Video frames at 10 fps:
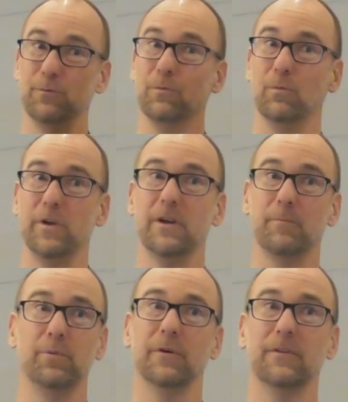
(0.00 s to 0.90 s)
we
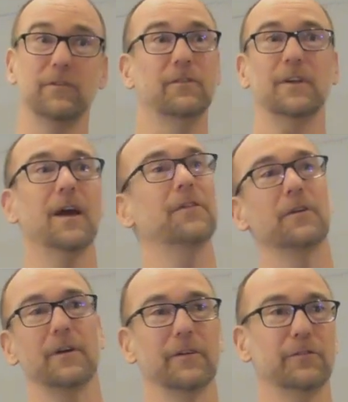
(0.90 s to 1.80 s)
could put this
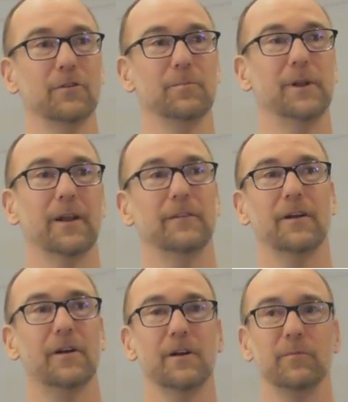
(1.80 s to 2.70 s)
together into a
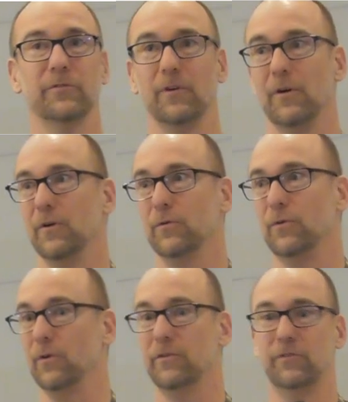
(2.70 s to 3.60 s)
planetarium show
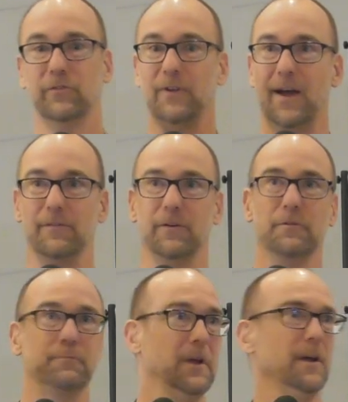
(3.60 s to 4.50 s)
or just have a